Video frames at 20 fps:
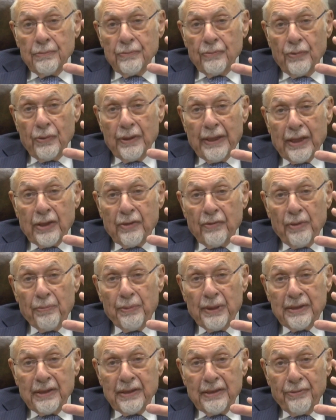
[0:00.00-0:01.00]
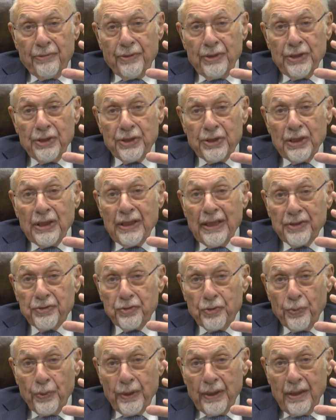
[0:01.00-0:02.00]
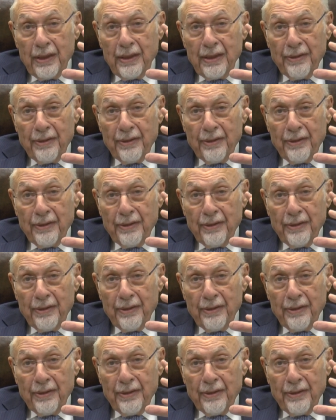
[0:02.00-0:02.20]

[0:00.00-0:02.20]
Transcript: for lack of a better definition, left-wing.